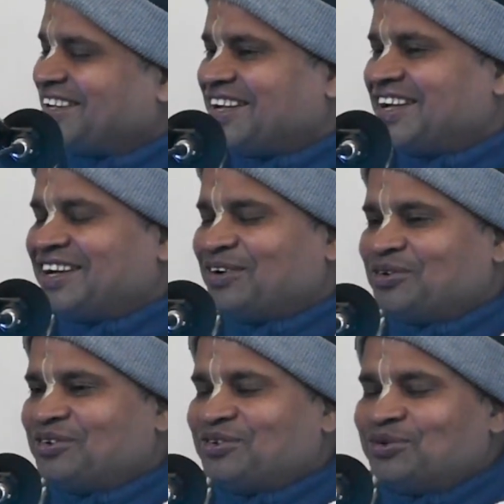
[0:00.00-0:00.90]

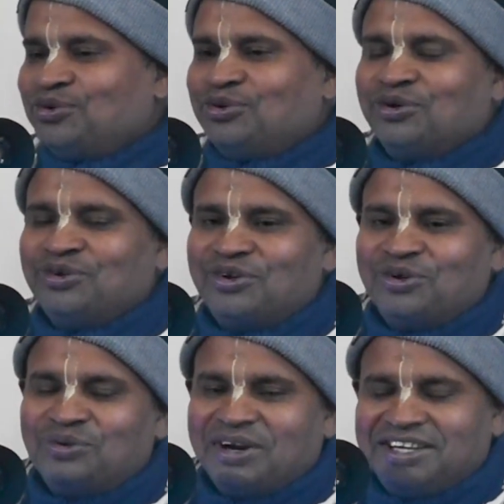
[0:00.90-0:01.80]
You don't
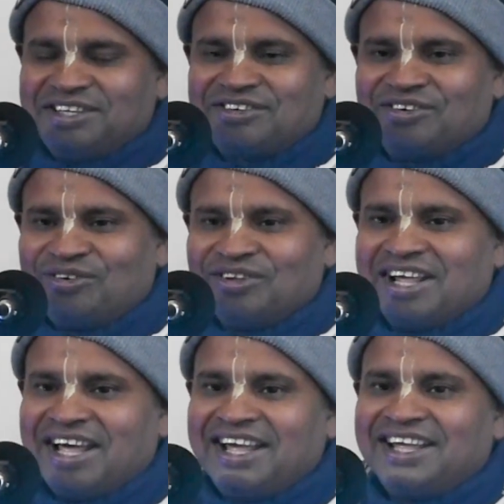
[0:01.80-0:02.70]
know what is
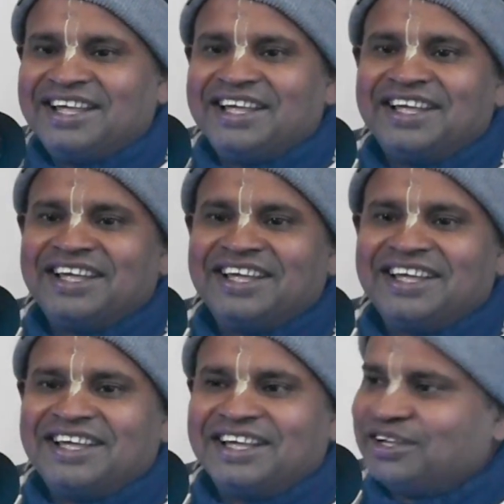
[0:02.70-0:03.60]
corona.
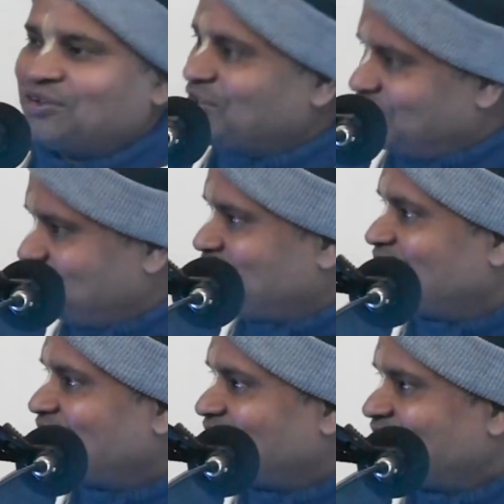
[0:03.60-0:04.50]
You know,
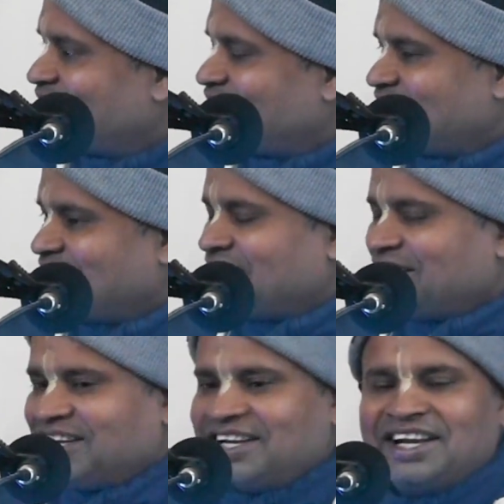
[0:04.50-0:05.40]

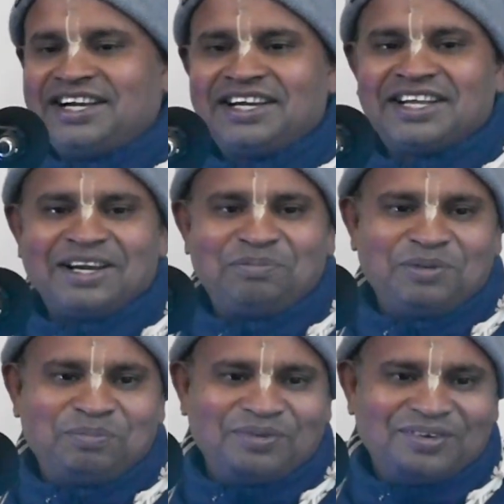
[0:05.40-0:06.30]
electrical
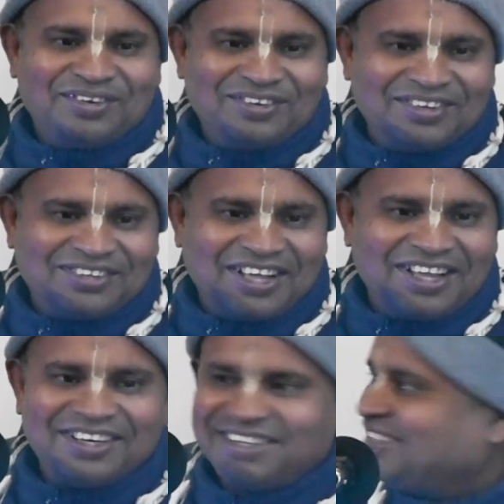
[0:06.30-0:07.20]
people, sir,